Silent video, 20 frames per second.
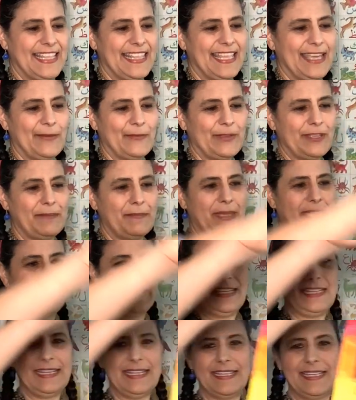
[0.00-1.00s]
that we
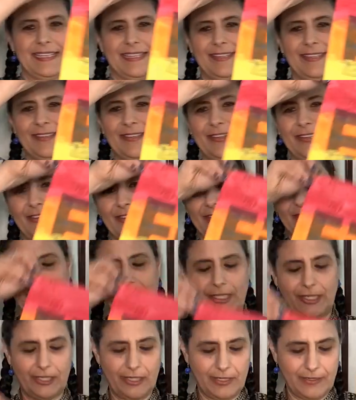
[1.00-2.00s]
made
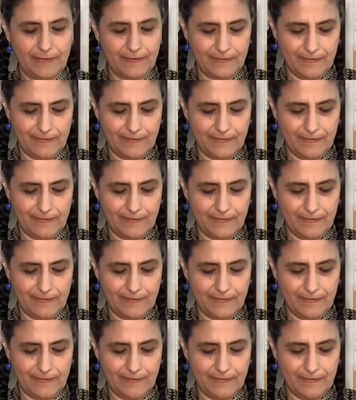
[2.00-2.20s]
earlier.